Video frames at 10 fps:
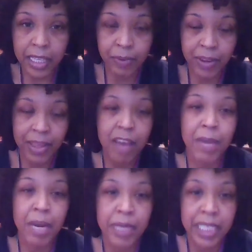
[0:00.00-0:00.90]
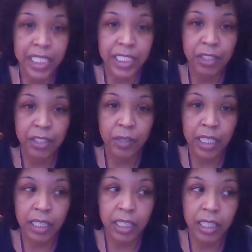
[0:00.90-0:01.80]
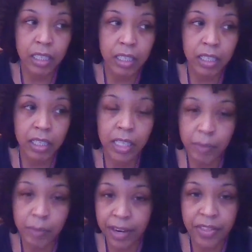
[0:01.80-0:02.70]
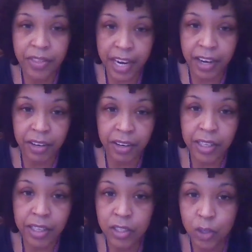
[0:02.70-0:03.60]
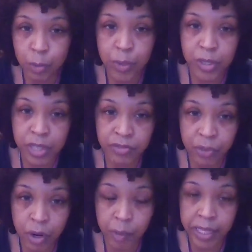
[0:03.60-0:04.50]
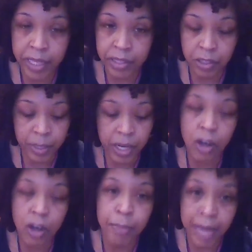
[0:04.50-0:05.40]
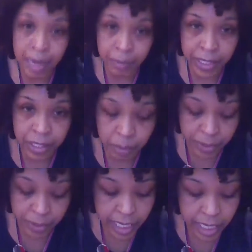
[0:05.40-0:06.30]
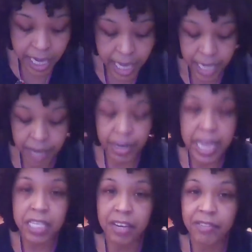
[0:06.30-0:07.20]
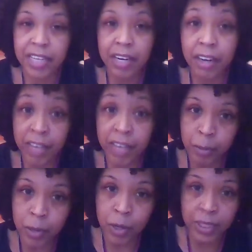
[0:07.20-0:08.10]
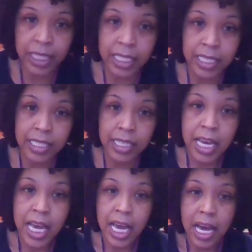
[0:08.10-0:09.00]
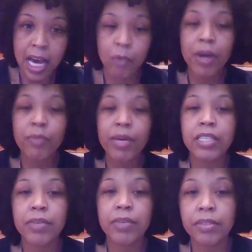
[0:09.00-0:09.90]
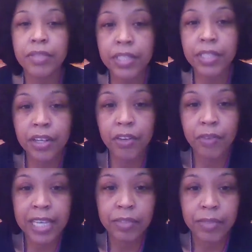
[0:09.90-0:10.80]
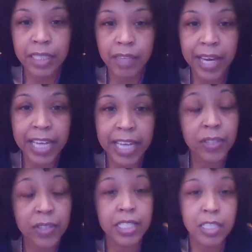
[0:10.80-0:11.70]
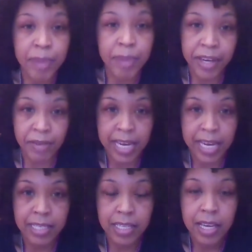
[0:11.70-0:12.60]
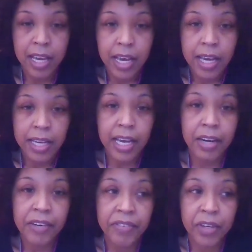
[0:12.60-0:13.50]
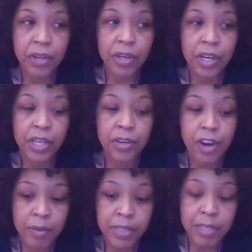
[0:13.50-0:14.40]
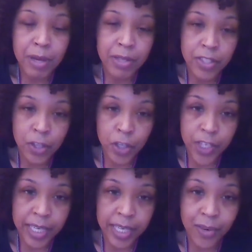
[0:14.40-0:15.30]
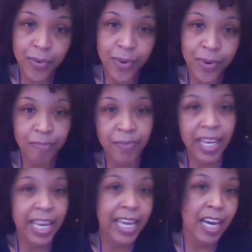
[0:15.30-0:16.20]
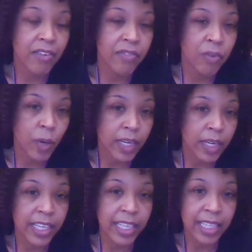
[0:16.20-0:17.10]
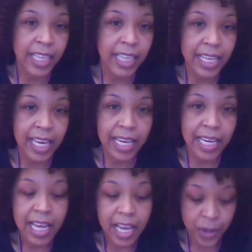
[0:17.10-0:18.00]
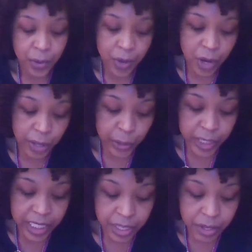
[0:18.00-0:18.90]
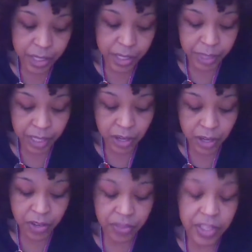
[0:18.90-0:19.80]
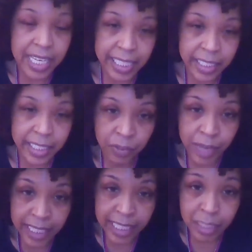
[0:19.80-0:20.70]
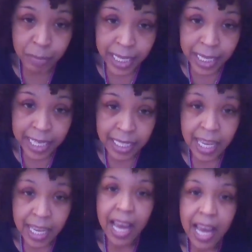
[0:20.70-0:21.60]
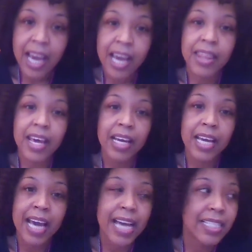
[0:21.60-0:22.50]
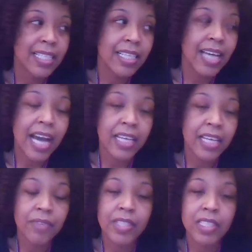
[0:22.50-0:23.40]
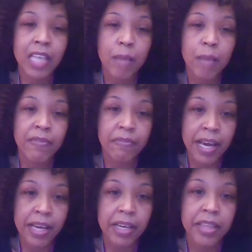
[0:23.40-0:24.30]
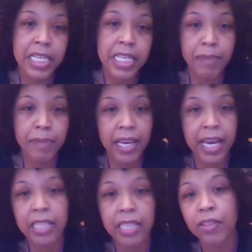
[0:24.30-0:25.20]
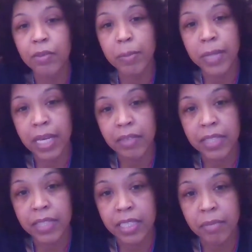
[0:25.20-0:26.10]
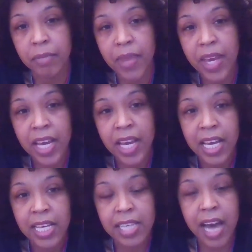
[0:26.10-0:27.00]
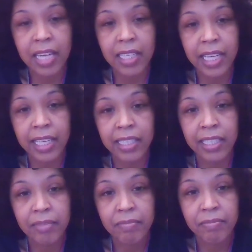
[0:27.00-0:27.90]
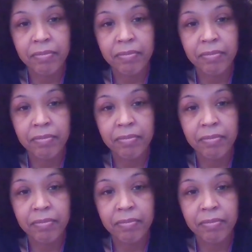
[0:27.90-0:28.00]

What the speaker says: is where they have mammary tissue, and anywhere there, tumors can form, and they'll still be called mammary tumors. And rats are very, very prone to this. One way to reduce your rat's risk of cancer is to spay your rats. Now, if you're nervous about surgery or cannot afford it or anything like that, you can also consider something called the Deslaurellin implant. And that has kind of the same effect that spaying has on the reproductive system. It's kind of like